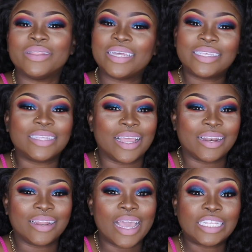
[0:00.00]
listen,
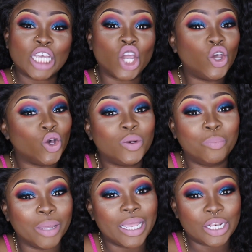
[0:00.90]
it's a
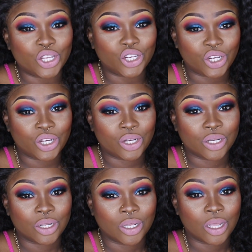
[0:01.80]
good binge.
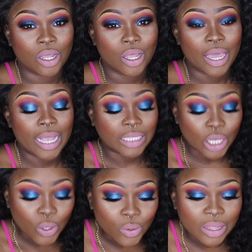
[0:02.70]
It's
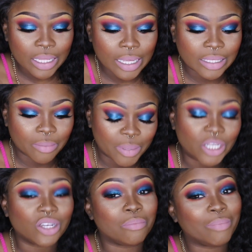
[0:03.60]
a good thing to
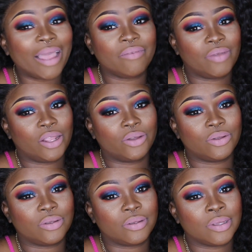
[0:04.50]
binge on my
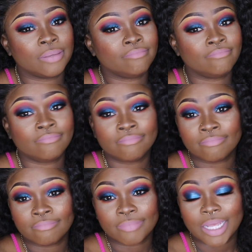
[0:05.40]
videos.
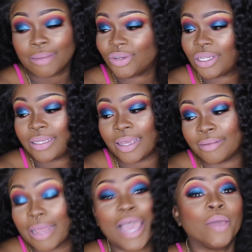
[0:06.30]
I'm just
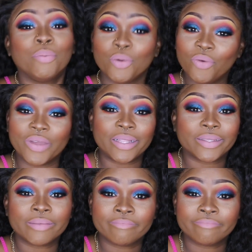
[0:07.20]
saying, I approve
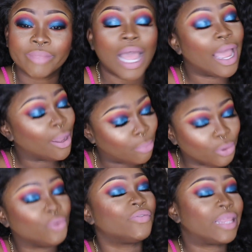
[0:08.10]
it. I
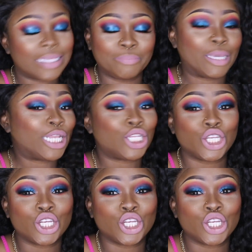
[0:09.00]
approve this binge.